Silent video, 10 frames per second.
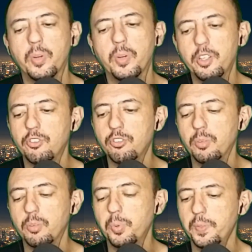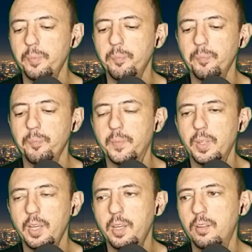relationship with them.
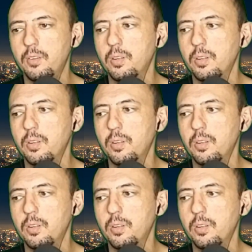And